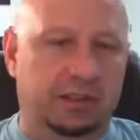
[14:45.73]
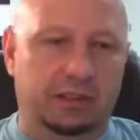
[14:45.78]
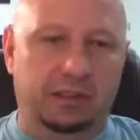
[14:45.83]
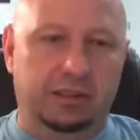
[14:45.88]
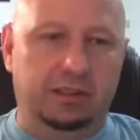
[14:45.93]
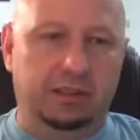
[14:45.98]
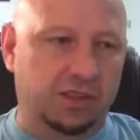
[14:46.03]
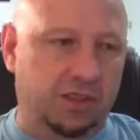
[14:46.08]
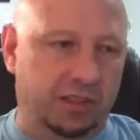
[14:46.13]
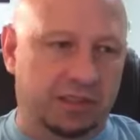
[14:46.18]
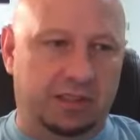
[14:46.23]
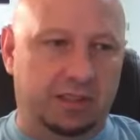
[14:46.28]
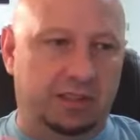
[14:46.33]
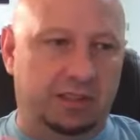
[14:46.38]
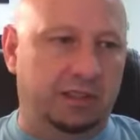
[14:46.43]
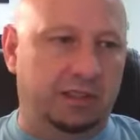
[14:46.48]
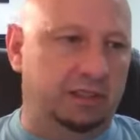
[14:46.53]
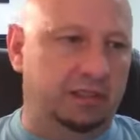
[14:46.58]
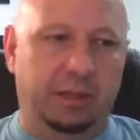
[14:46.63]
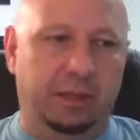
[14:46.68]
You know, she's going
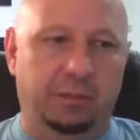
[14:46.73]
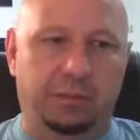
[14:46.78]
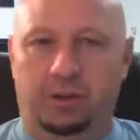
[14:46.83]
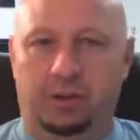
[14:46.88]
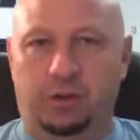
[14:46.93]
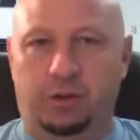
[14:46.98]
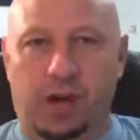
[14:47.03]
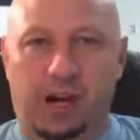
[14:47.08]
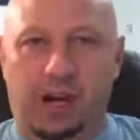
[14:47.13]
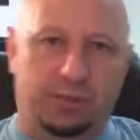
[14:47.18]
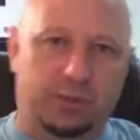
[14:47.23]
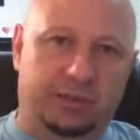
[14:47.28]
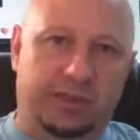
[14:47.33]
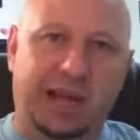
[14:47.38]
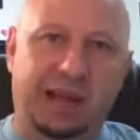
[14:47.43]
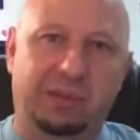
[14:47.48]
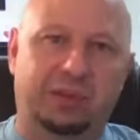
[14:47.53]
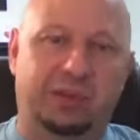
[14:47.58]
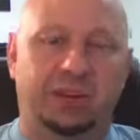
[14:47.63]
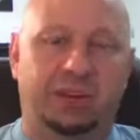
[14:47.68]
to type in, Greg, we're
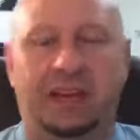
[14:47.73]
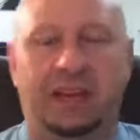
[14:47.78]
not per.